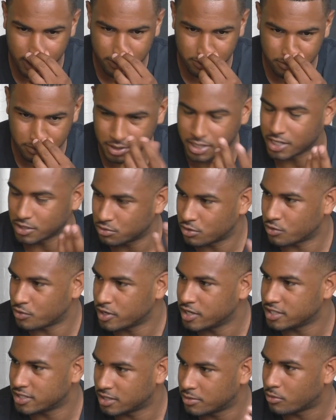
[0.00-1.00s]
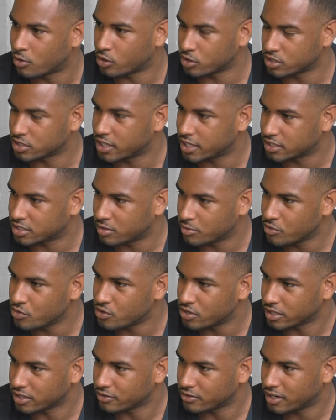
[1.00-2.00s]
Because we're raised in a marginalized
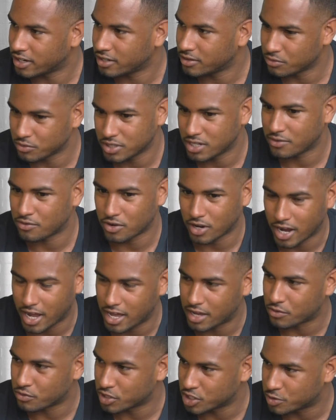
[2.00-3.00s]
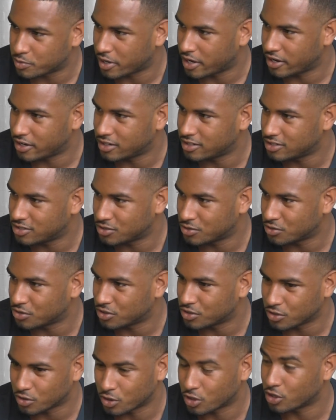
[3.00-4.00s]
community, right? We never had rich parents
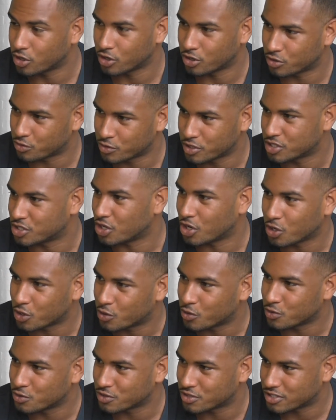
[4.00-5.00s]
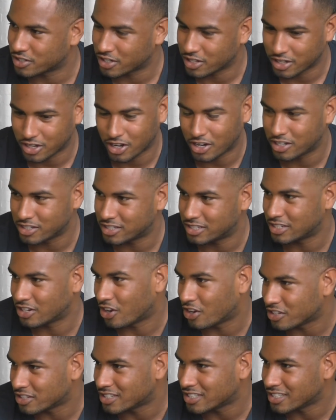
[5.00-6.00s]
or rich uncles, aunts and
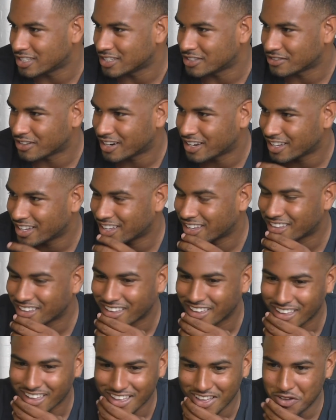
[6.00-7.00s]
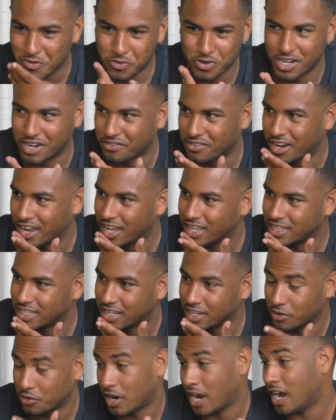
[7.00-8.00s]
aunties, right? We never had
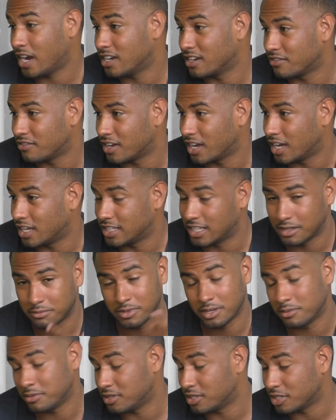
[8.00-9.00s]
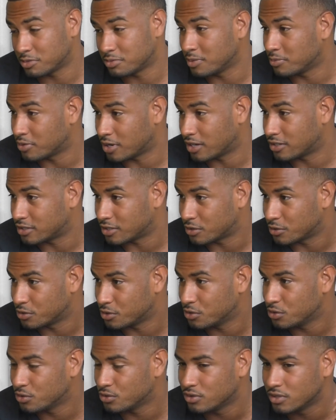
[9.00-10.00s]
that, or I never had that. Maybe there's people out there who
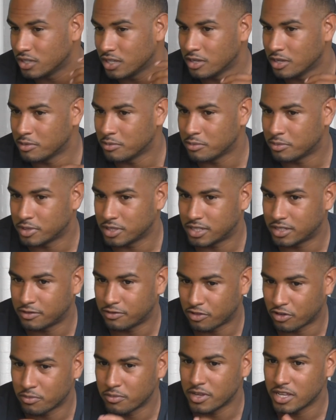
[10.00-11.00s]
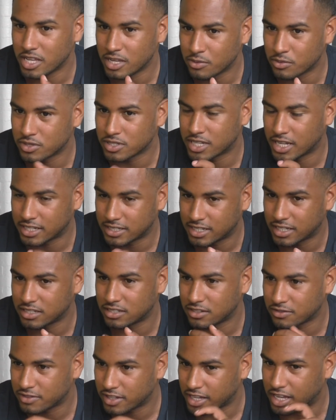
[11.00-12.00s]
do. But for me, it was that sense
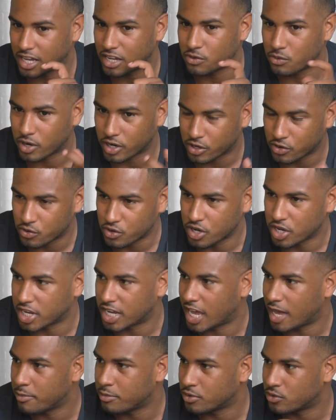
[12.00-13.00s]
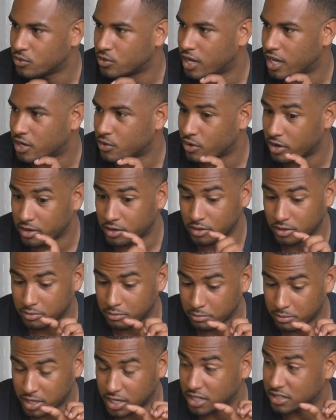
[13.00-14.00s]
of like, how do I create capital? How do I
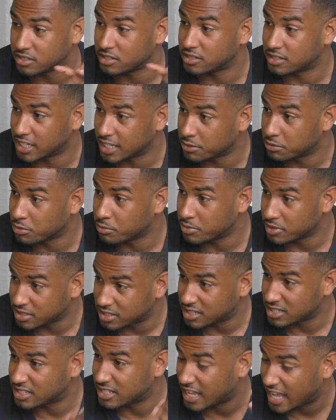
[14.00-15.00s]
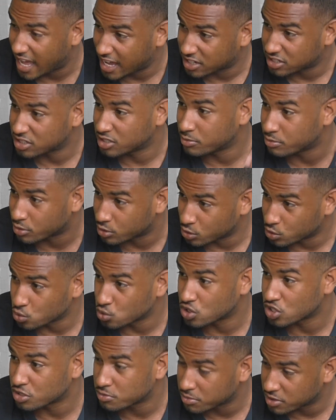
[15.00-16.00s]
make a sustainable business that actually
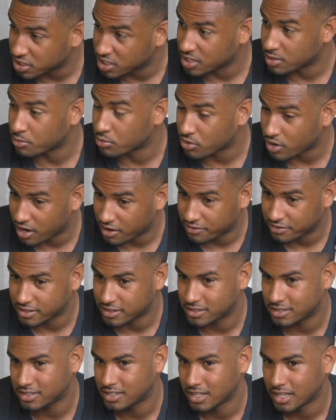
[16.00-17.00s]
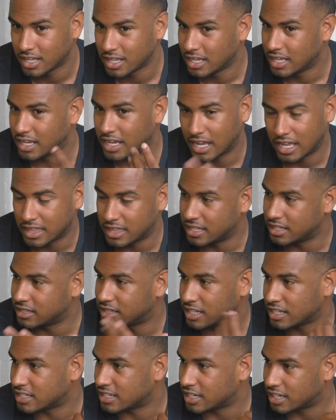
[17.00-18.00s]
produces money and profits? And then
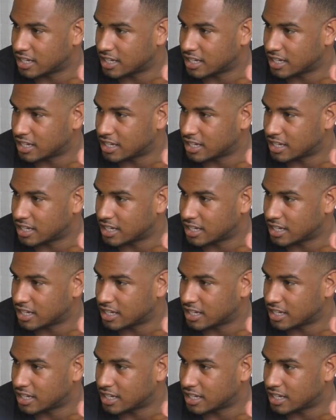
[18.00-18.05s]
things like